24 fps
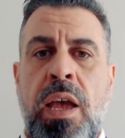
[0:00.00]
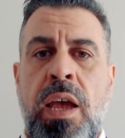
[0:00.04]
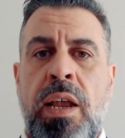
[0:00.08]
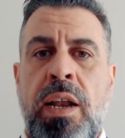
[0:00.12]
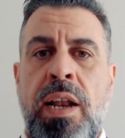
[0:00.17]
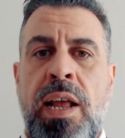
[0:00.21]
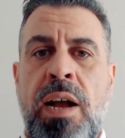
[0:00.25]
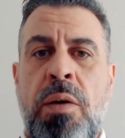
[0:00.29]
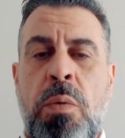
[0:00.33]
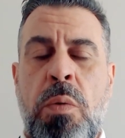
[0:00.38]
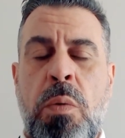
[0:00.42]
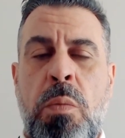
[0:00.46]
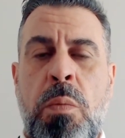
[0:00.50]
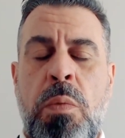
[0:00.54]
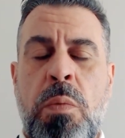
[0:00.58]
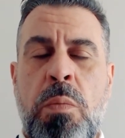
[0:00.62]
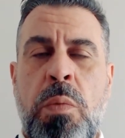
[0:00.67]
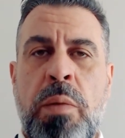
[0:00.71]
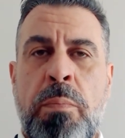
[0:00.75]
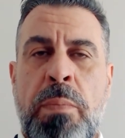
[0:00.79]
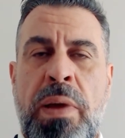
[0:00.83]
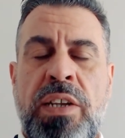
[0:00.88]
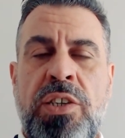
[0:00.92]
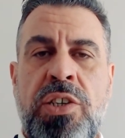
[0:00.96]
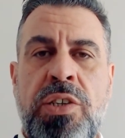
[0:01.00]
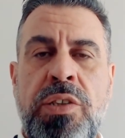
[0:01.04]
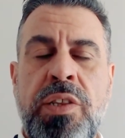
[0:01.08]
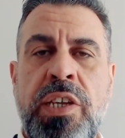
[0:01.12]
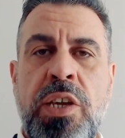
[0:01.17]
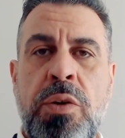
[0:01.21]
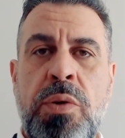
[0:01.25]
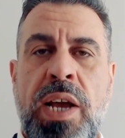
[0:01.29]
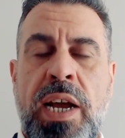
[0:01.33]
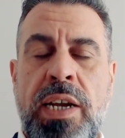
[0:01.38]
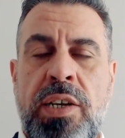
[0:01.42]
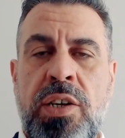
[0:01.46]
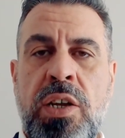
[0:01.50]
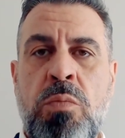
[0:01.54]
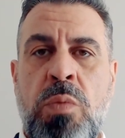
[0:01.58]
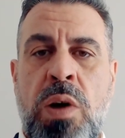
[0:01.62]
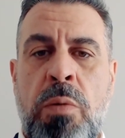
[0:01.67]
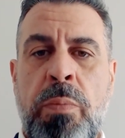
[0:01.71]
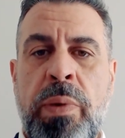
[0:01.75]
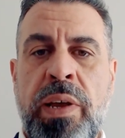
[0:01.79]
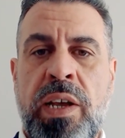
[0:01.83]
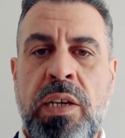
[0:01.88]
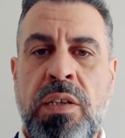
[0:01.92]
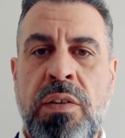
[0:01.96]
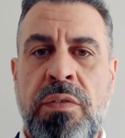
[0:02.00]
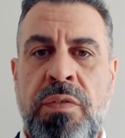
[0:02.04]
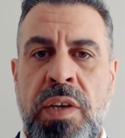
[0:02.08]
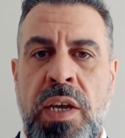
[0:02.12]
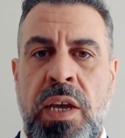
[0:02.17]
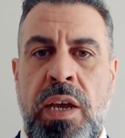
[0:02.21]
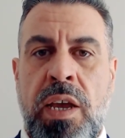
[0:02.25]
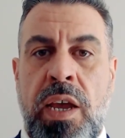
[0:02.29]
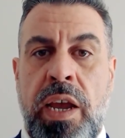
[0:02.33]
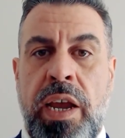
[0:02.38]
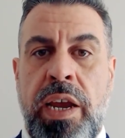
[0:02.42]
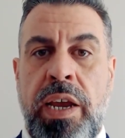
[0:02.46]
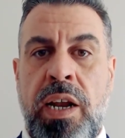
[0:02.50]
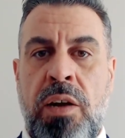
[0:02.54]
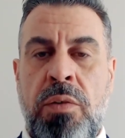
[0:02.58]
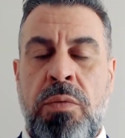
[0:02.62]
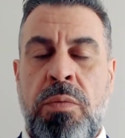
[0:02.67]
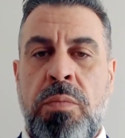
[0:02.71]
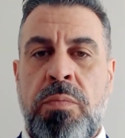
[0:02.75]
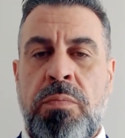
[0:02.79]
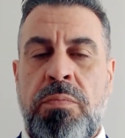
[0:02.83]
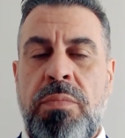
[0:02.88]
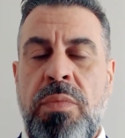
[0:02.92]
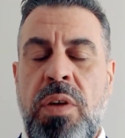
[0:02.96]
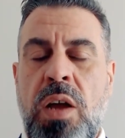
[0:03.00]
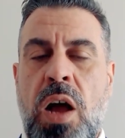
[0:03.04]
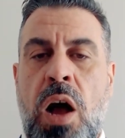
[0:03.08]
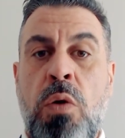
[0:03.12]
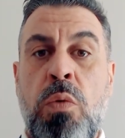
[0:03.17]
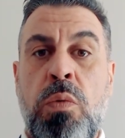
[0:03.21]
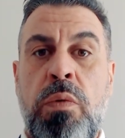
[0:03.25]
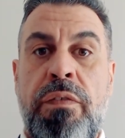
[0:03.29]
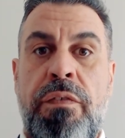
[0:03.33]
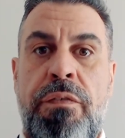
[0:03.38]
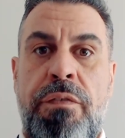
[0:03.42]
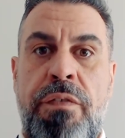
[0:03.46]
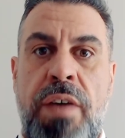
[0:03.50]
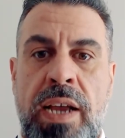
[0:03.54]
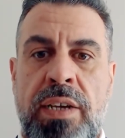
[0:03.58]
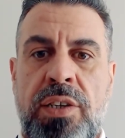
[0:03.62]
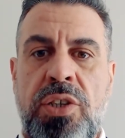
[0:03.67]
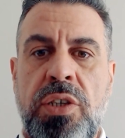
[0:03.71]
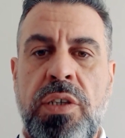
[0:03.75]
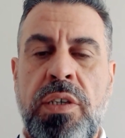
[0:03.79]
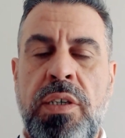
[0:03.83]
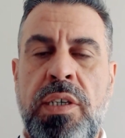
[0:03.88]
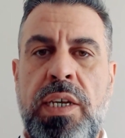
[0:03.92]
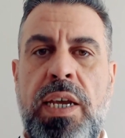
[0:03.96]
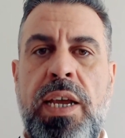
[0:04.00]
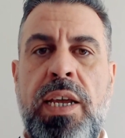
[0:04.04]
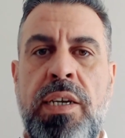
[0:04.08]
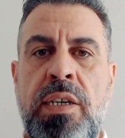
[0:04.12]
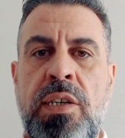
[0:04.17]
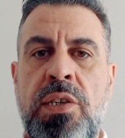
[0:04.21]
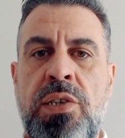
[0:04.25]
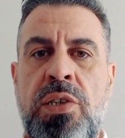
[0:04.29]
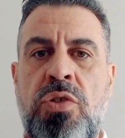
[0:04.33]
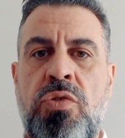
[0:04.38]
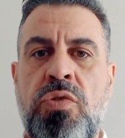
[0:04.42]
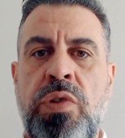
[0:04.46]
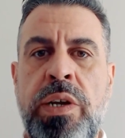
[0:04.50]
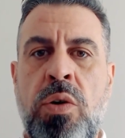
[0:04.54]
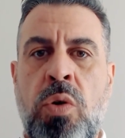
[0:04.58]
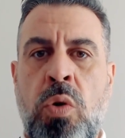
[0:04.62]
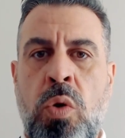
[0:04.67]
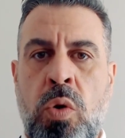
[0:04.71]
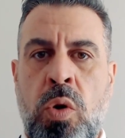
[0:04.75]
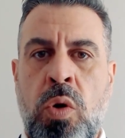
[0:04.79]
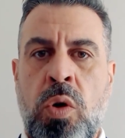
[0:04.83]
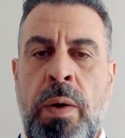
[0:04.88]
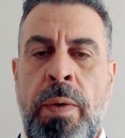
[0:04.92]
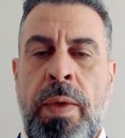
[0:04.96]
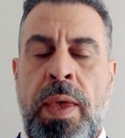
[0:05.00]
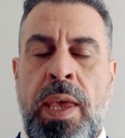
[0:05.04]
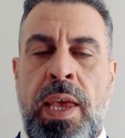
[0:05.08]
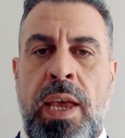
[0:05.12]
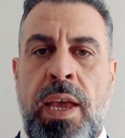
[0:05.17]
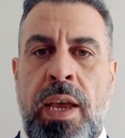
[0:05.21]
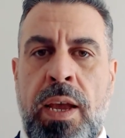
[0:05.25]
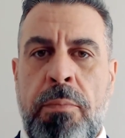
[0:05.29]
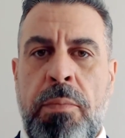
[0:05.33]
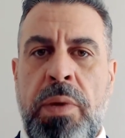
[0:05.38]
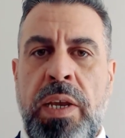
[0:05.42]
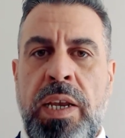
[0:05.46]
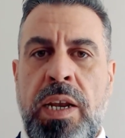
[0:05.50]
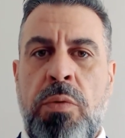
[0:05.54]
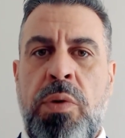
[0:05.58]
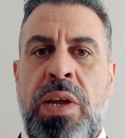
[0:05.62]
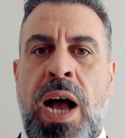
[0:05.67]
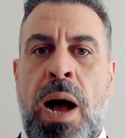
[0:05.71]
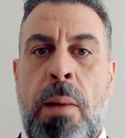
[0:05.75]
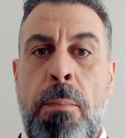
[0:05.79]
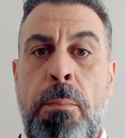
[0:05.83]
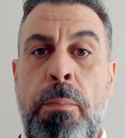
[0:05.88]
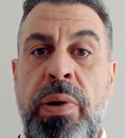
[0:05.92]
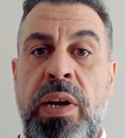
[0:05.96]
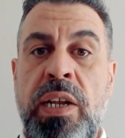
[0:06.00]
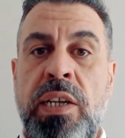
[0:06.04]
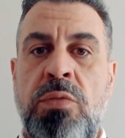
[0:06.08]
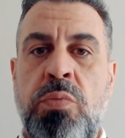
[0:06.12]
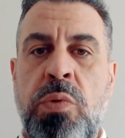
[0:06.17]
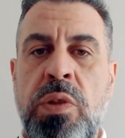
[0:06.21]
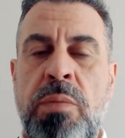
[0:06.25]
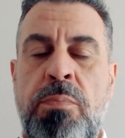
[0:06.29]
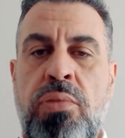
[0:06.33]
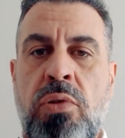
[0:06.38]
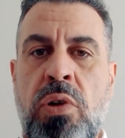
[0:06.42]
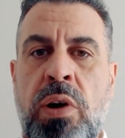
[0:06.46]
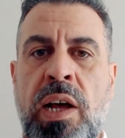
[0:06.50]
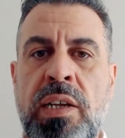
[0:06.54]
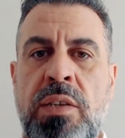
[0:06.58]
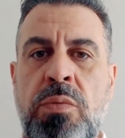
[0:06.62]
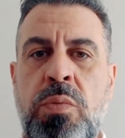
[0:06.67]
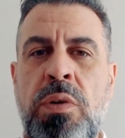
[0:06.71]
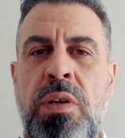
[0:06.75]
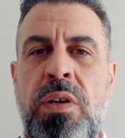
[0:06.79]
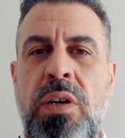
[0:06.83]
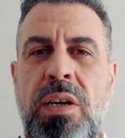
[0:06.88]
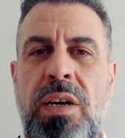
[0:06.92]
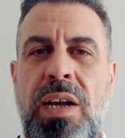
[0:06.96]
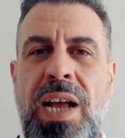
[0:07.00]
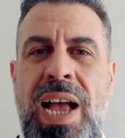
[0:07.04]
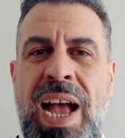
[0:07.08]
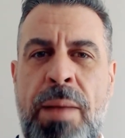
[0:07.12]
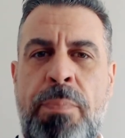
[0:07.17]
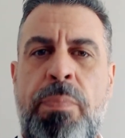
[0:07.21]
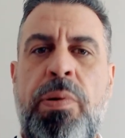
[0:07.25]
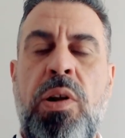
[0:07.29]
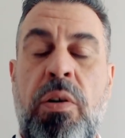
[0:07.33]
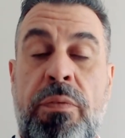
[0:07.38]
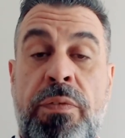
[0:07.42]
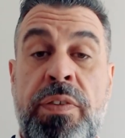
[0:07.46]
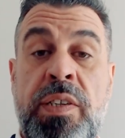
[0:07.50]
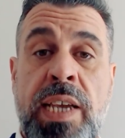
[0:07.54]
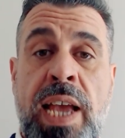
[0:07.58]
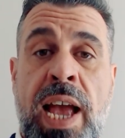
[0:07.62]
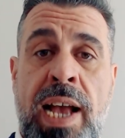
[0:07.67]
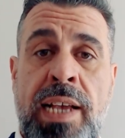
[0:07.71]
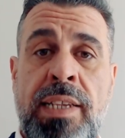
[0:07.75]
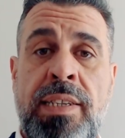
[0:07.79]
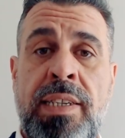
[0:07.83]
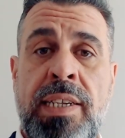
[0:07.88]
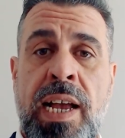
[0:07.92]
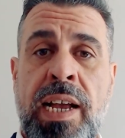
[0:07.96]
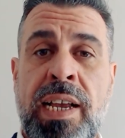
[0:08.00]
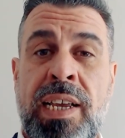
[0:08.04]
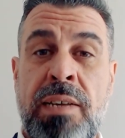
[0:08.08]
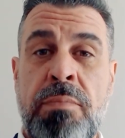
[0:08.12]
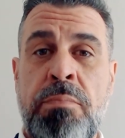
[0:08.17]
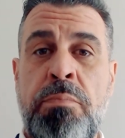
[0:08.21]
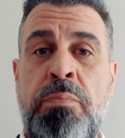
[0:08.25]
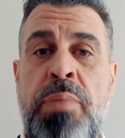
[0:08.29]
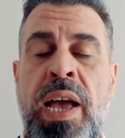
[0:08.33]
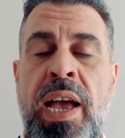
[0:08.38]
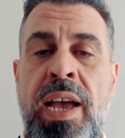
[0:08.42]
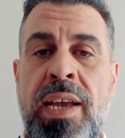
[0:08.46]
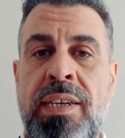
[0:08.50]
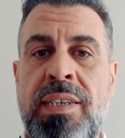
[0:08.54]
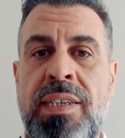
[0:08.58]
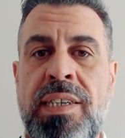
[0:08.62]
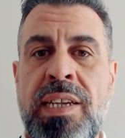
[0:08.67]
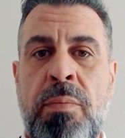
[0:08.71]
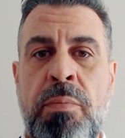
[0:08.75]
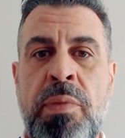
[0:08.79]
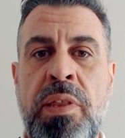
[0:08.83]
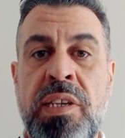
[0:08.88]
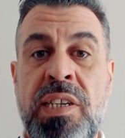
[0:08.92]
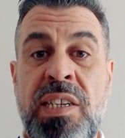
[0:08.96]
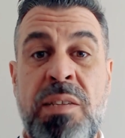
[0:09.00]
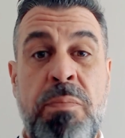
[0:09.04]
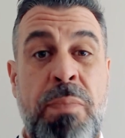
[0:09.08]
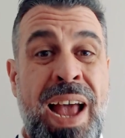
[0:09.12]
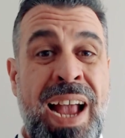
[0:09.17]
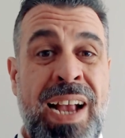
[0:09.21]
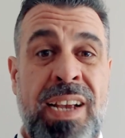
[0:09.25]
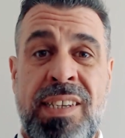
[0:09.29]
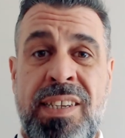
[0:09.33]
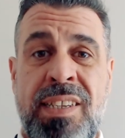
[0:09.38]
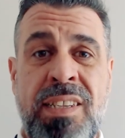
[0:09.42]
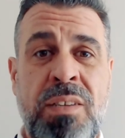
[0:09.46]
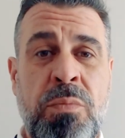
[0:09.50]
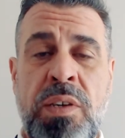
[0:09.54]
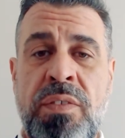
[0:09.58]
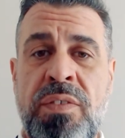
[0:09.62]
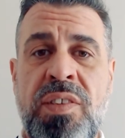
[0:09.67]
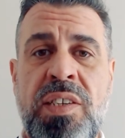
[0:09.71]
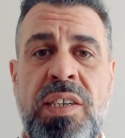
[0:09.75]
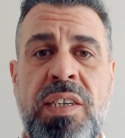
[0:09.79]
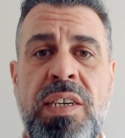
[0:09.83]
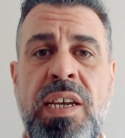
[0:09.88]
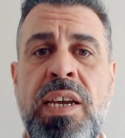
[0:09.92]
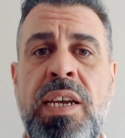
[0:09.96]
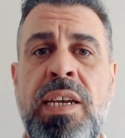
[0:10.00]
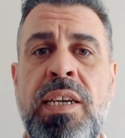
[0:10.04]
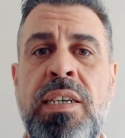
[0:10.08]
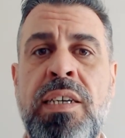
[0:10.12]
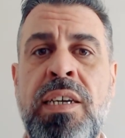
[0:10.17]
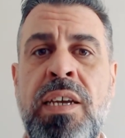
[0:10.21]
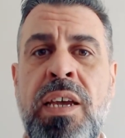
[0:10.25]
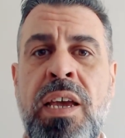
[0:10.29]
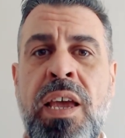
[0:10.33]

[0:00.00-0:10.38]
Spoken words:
Now, we mentioned the UK doing well because of, old-fashioned industry or, companies with products. Well, Apple obviously has that compared to some of the SPACs that we've seen.